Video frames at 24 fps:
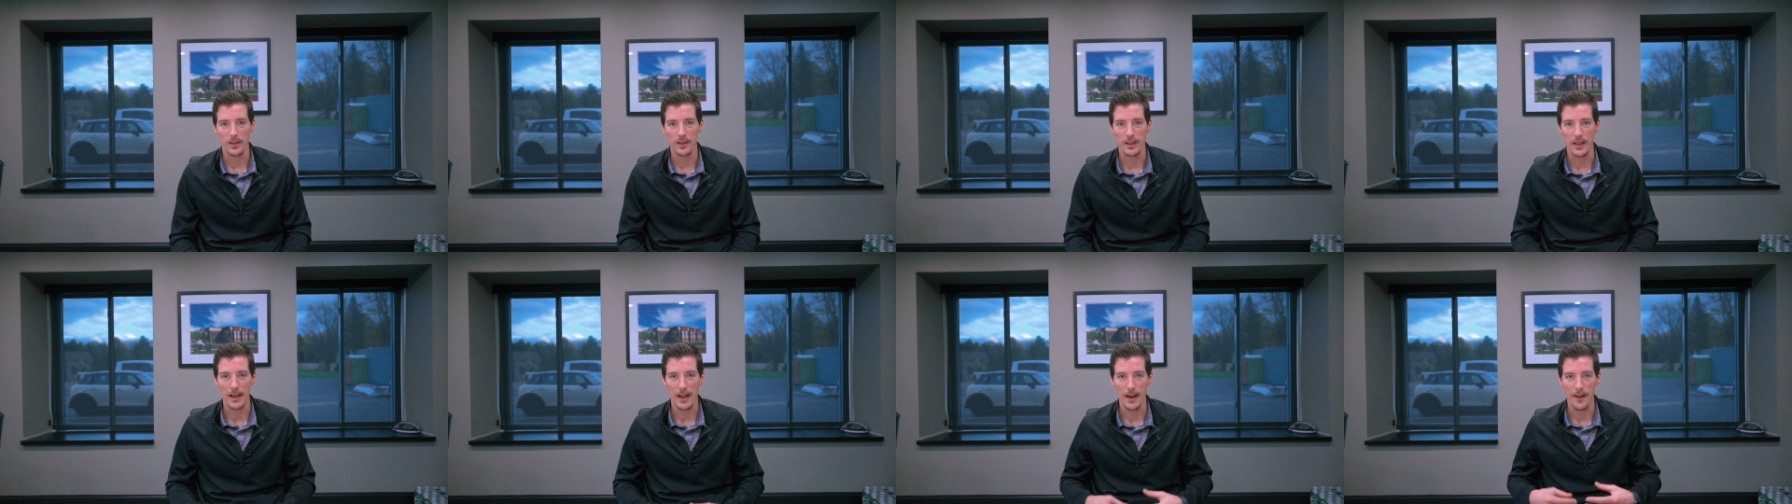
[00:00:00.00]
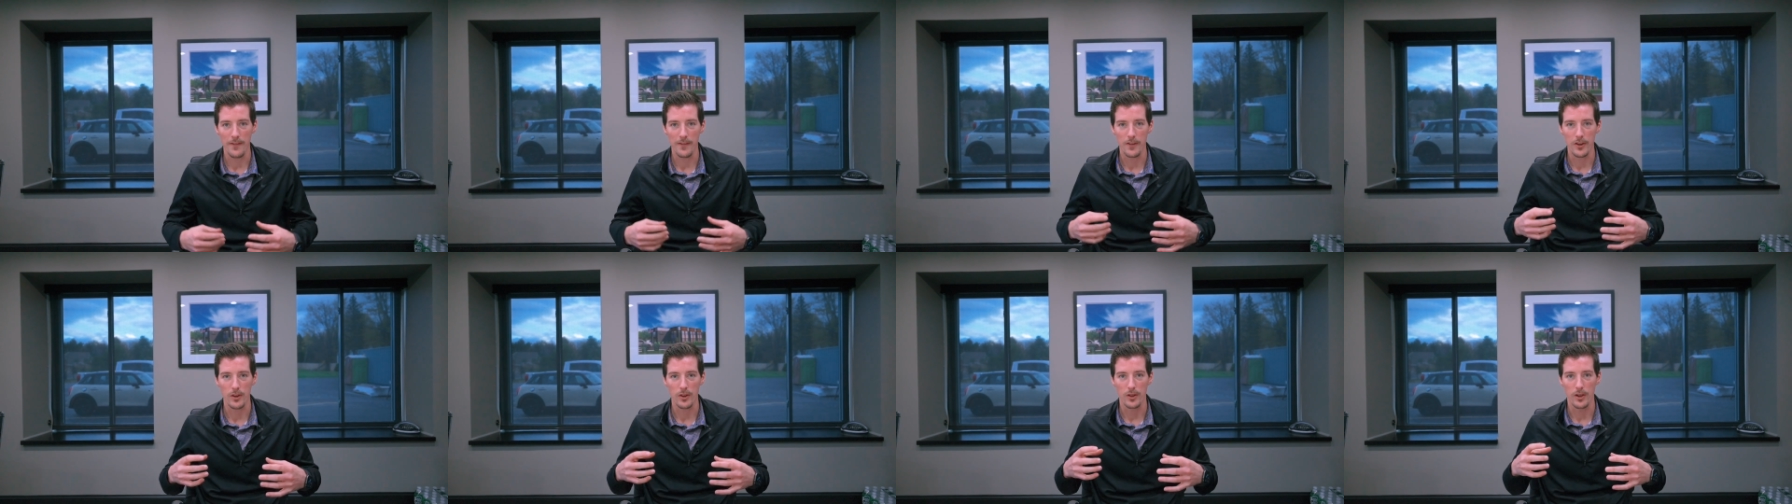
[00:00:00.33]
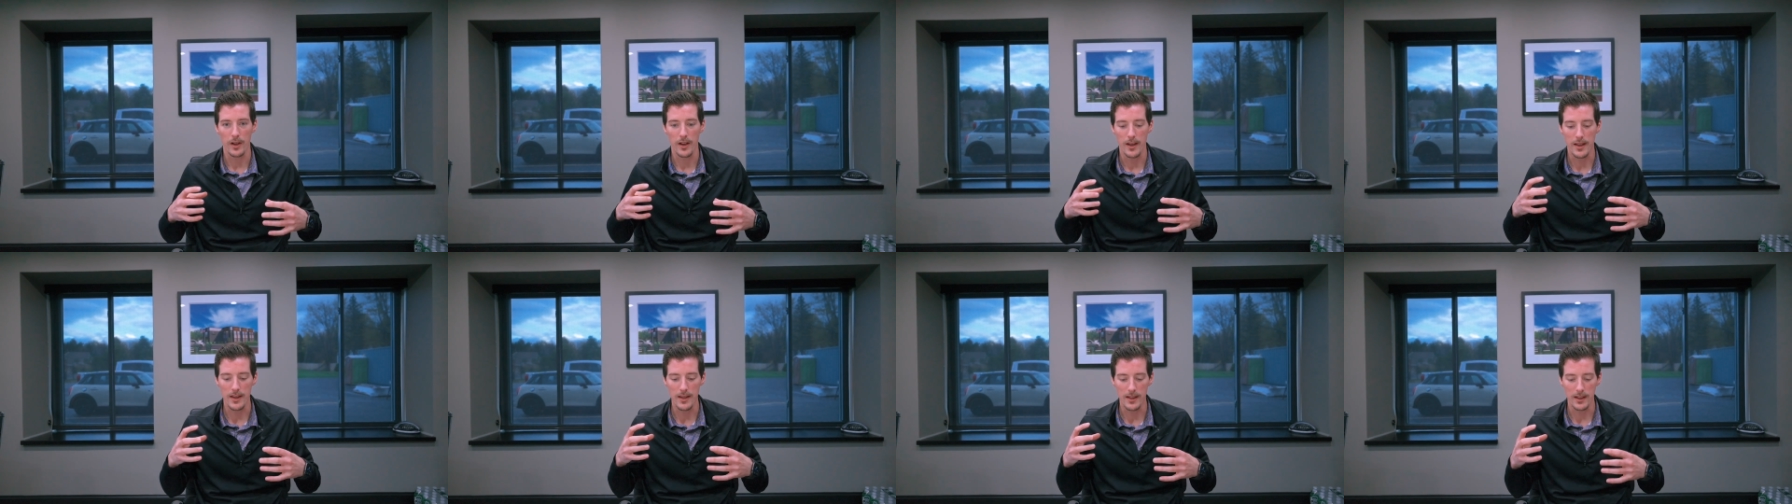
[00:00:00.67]
And then after
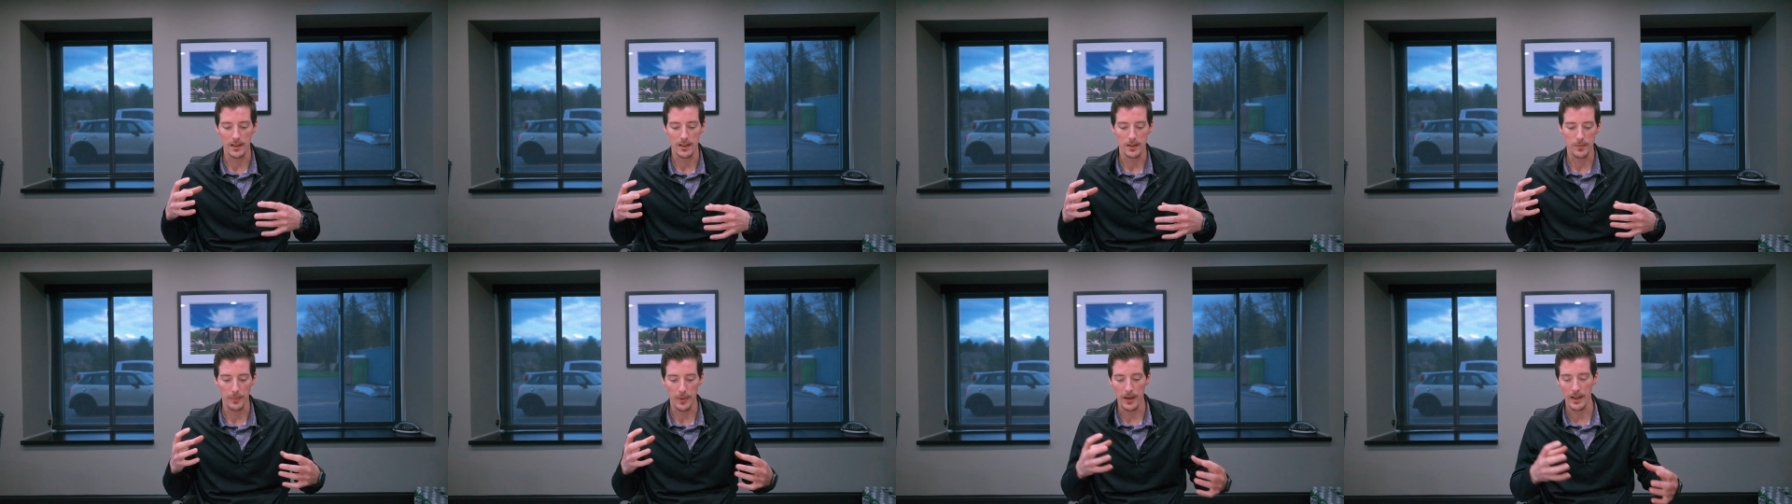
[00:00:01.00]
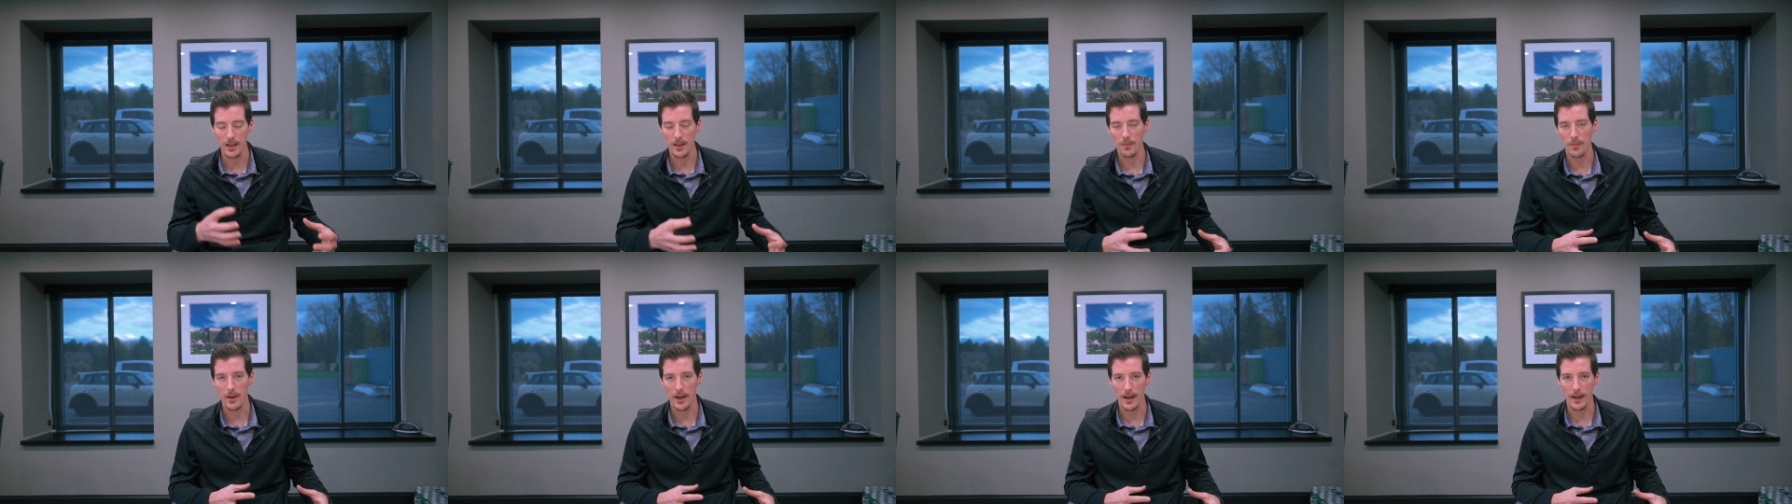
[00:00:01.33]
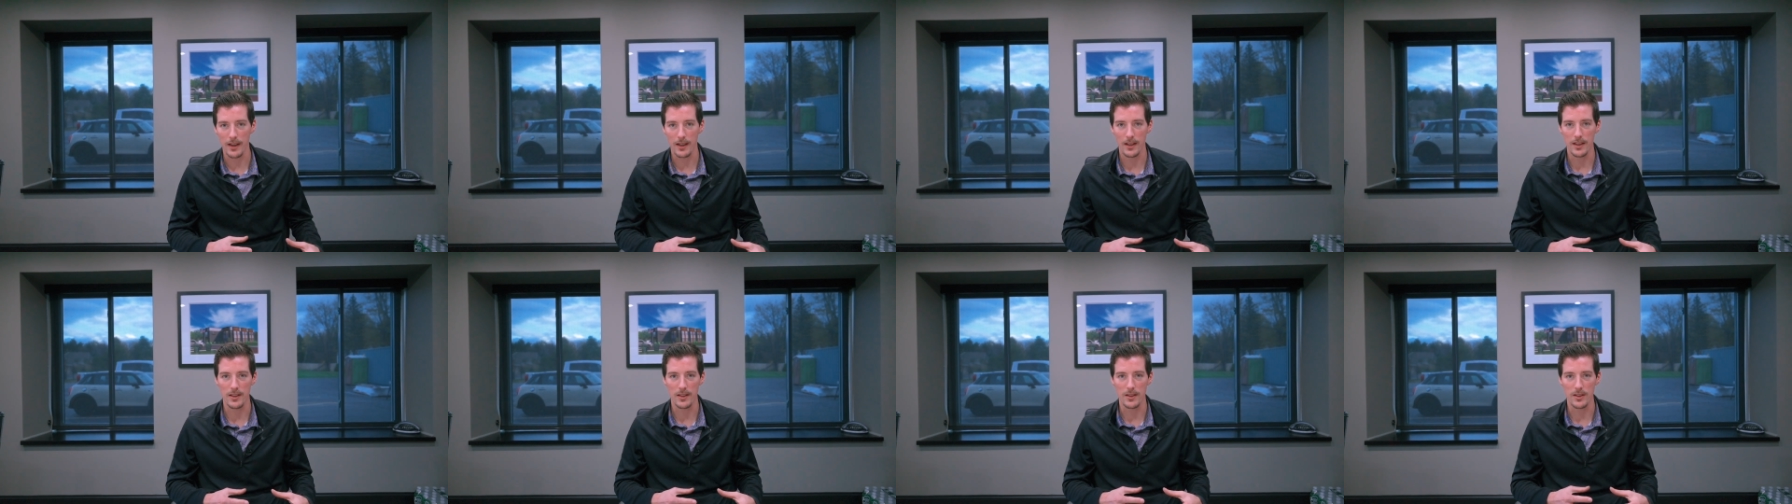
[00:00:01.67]
he gets paid
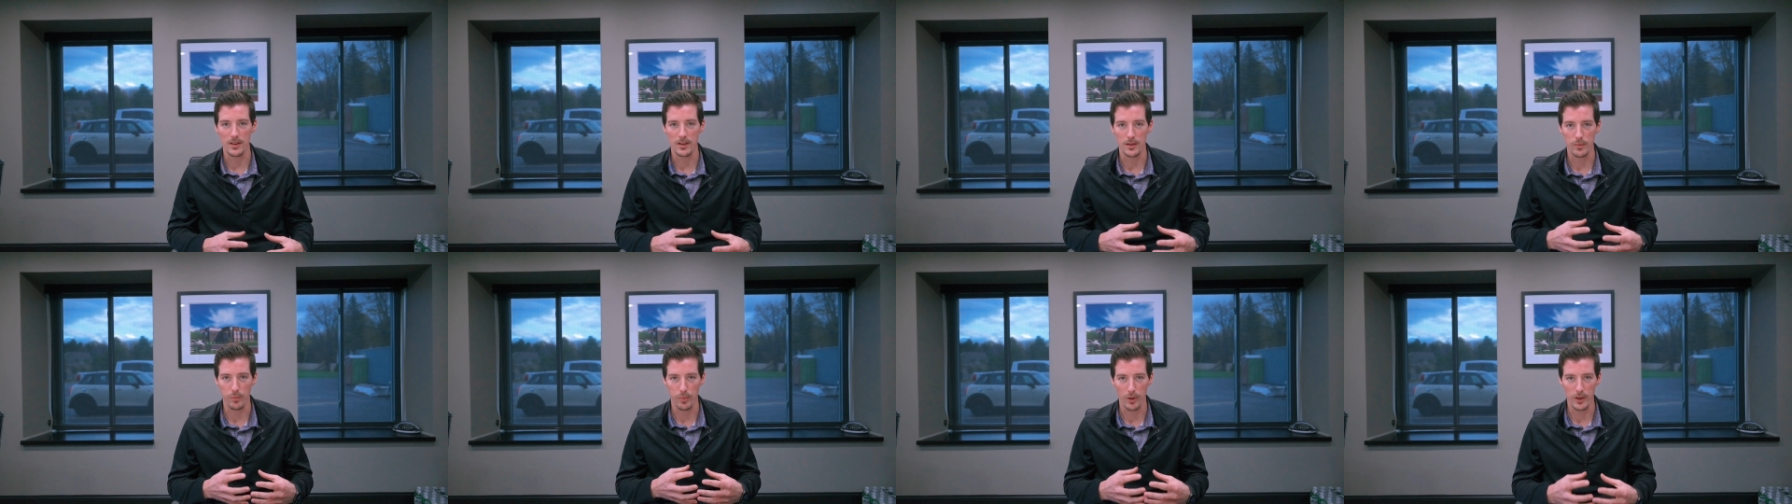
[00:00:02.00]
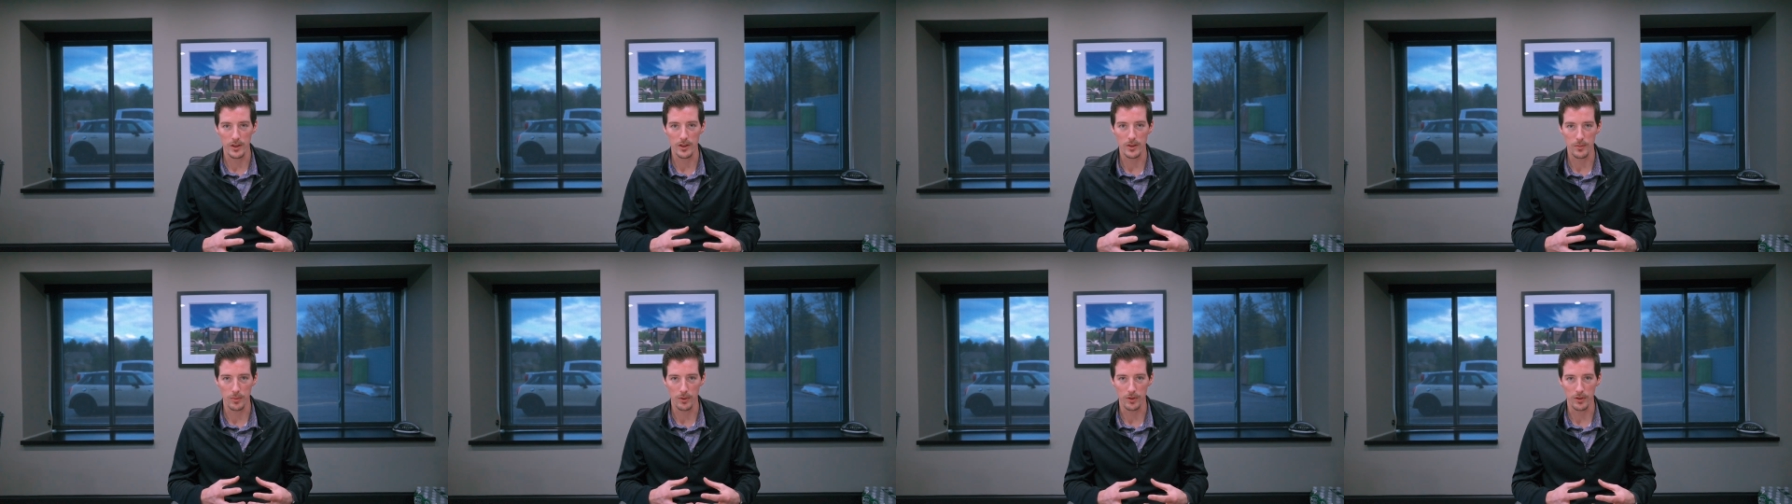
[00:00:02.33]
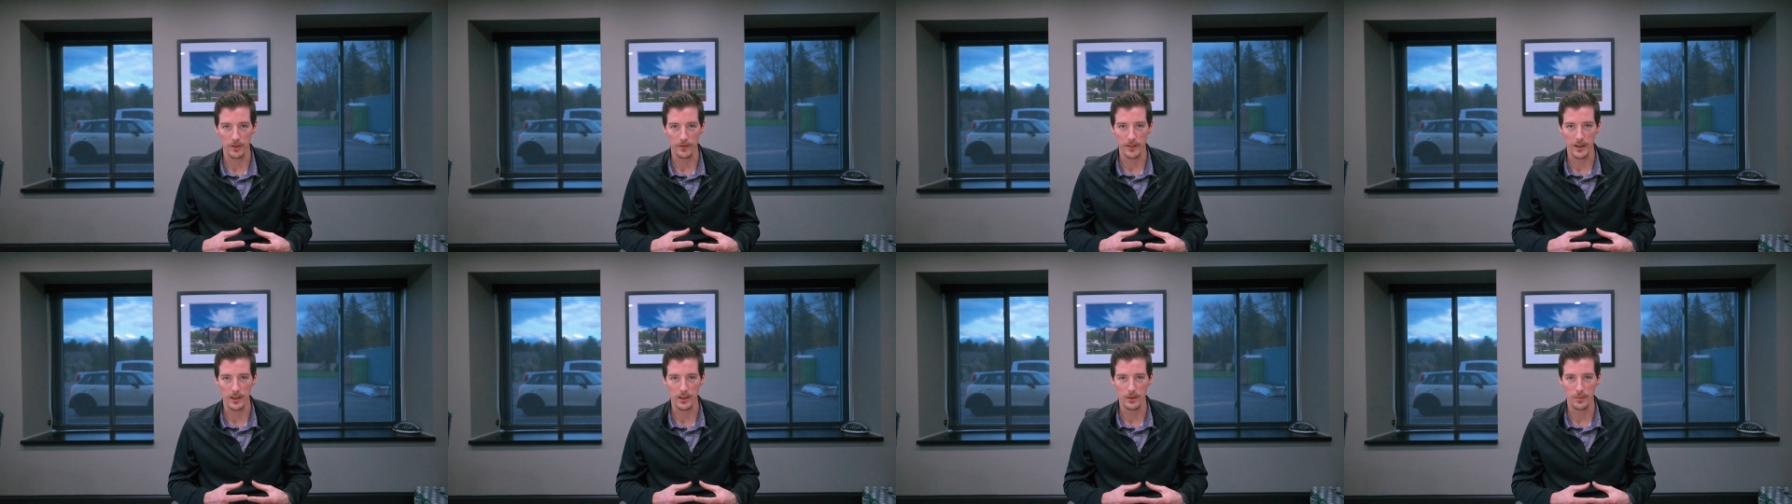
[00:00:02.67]
back his principal
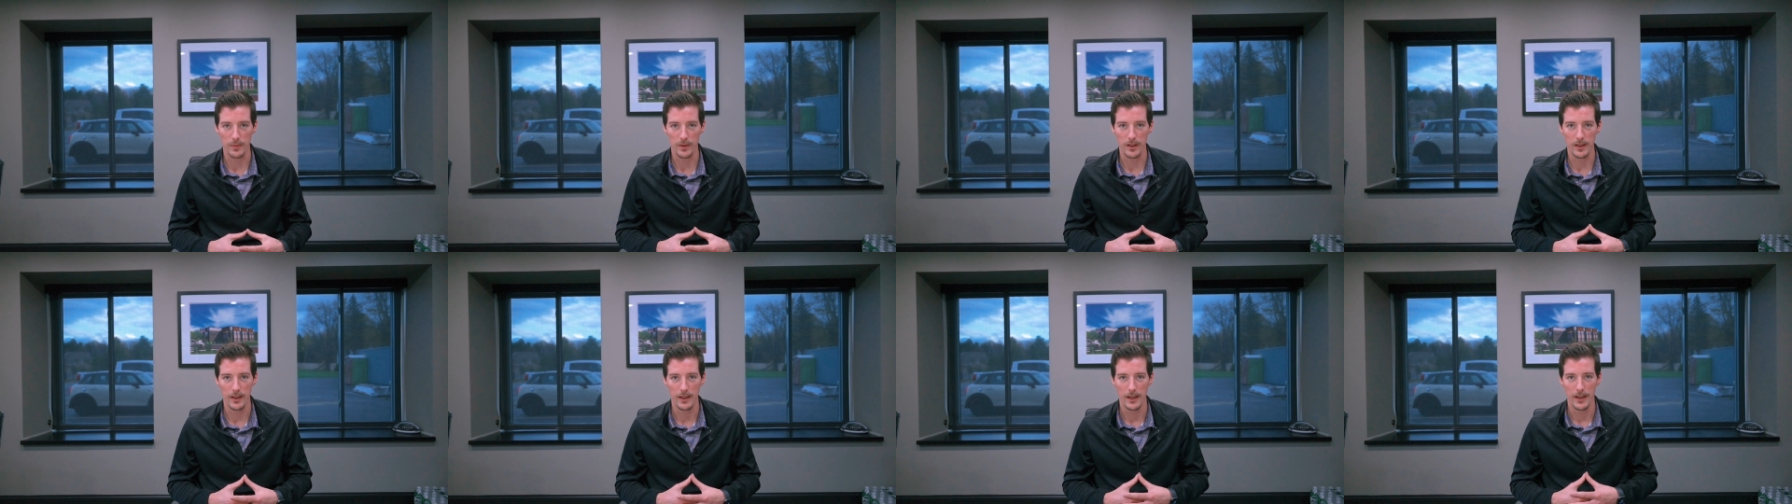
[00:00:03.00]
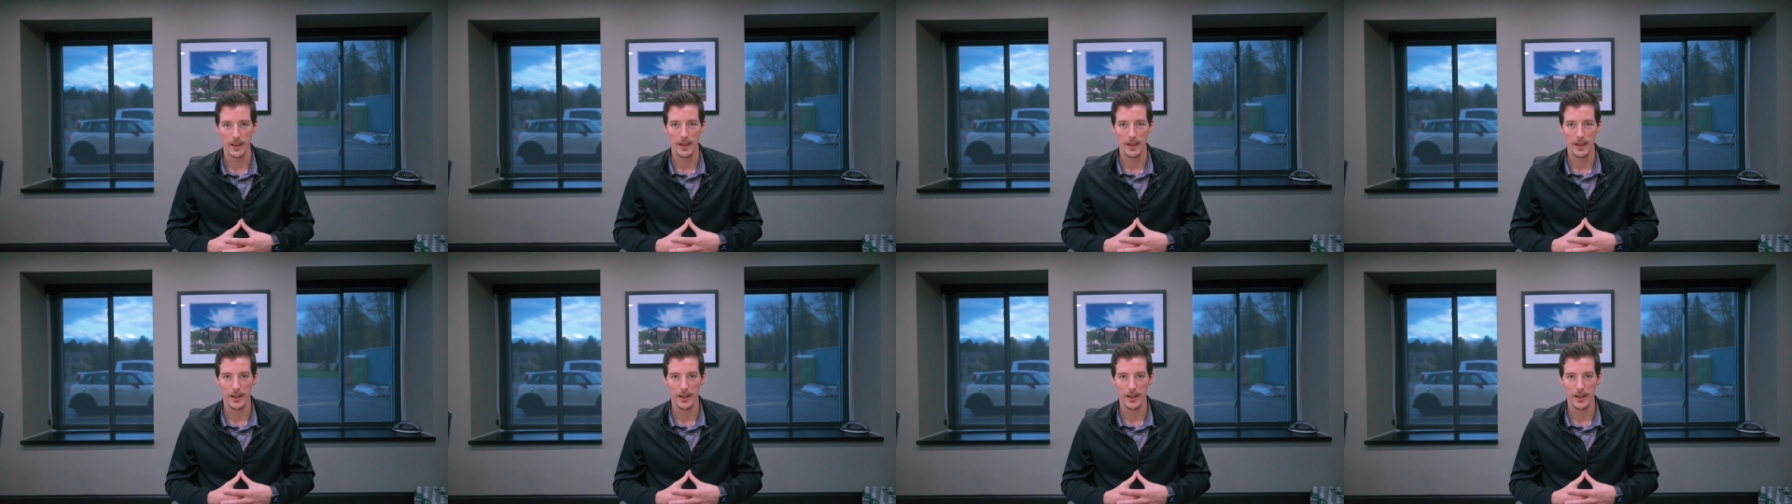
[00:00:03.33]
investment,